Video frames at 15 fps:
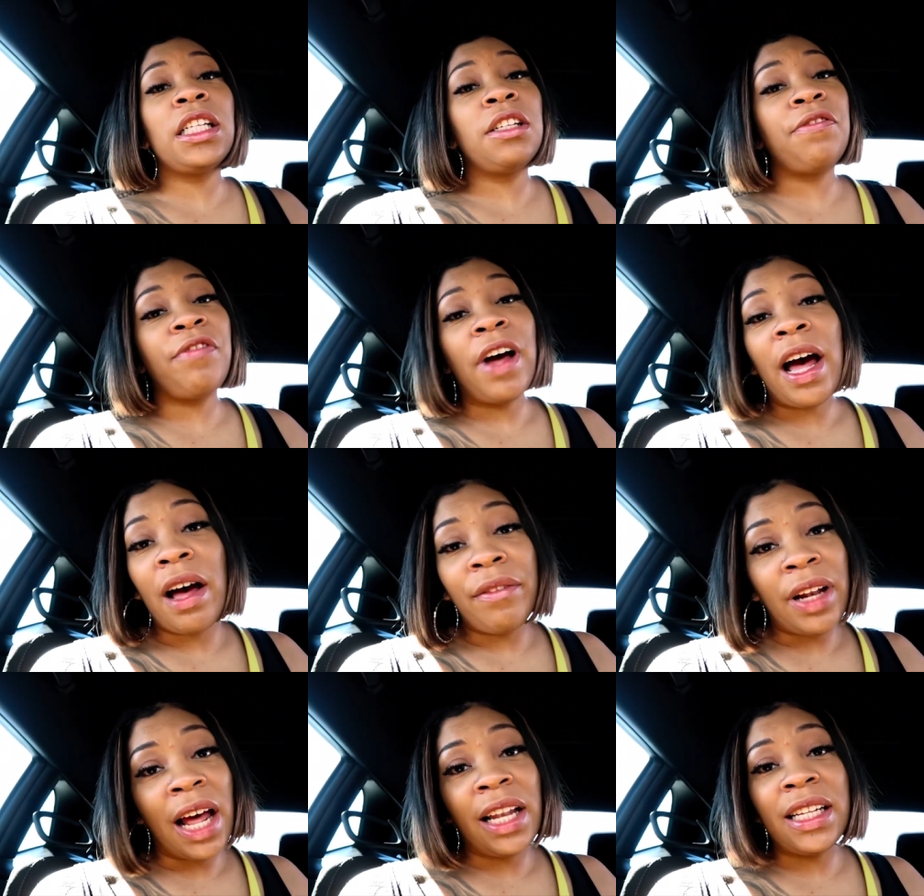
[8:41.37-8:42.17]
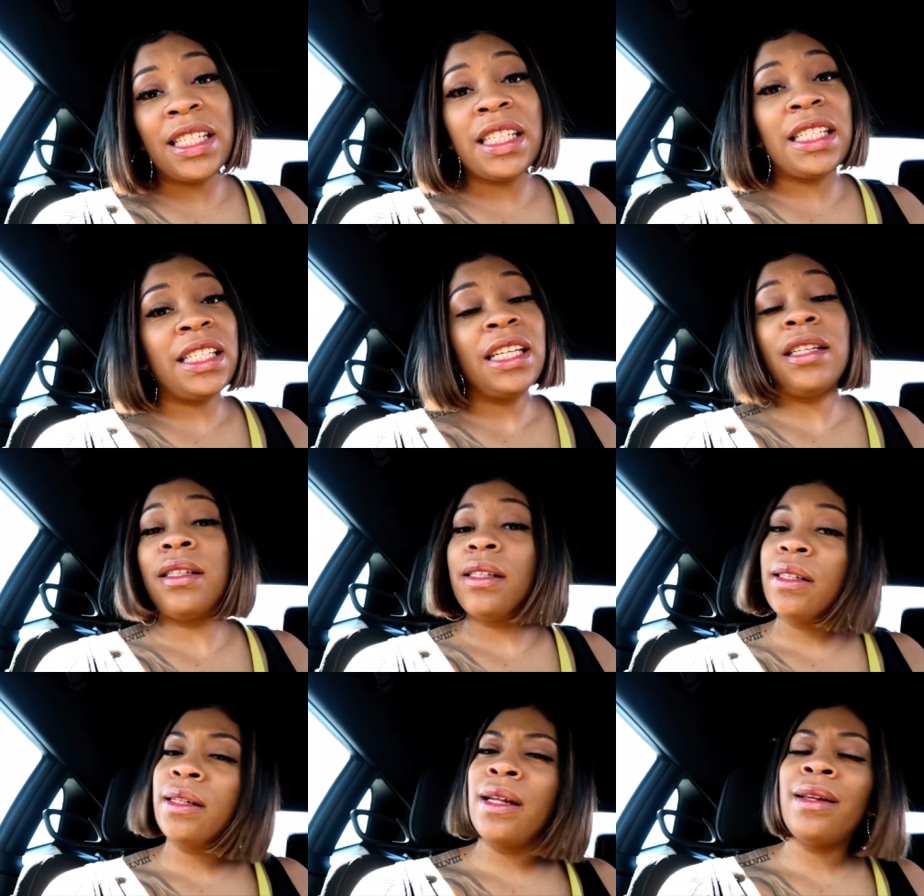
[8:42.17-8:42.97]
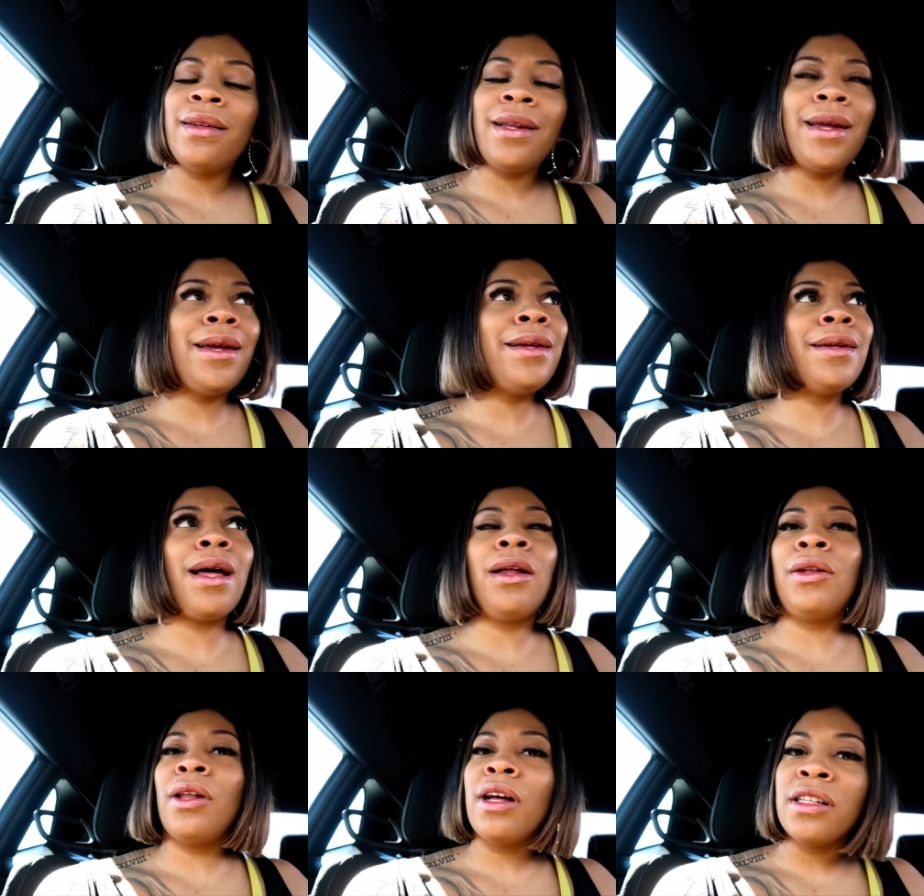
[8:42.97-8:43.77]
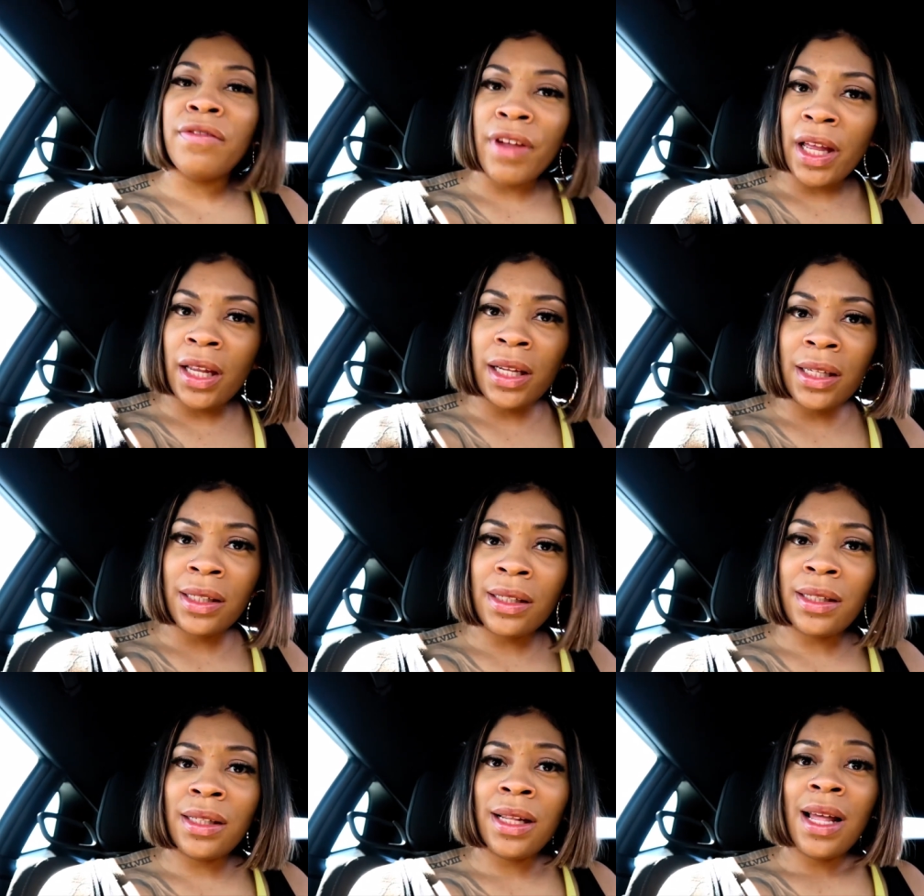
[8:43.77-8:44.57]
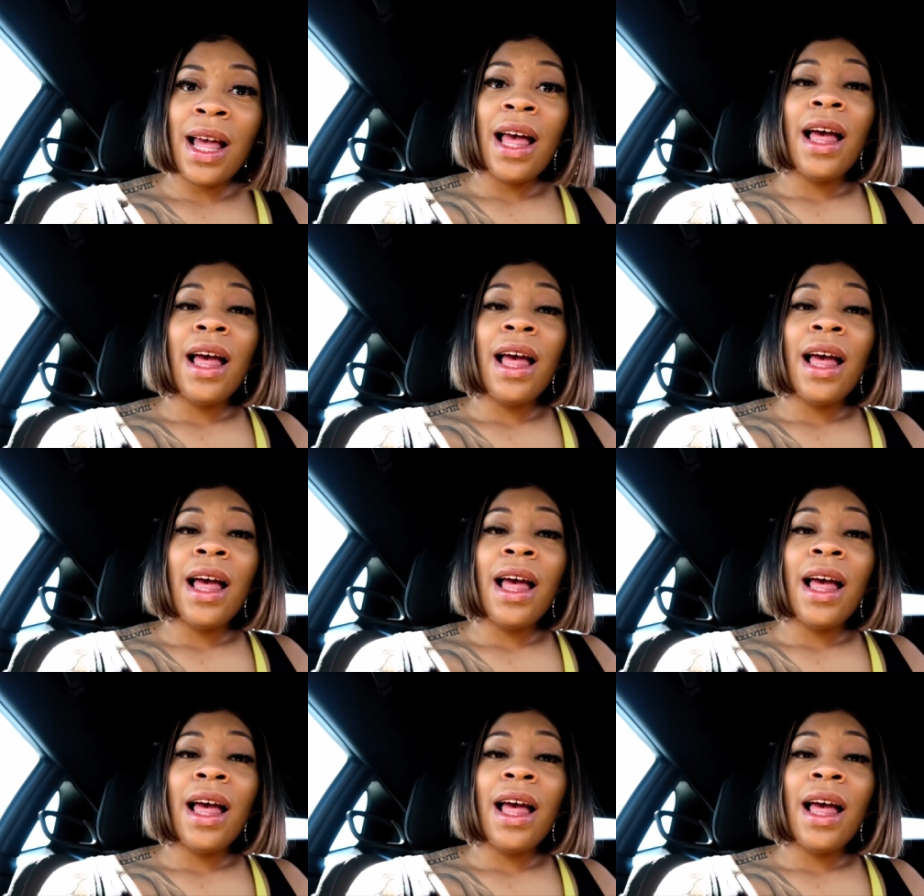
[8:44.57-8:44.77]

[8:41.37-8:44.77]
is $5.10 in Las Vegas.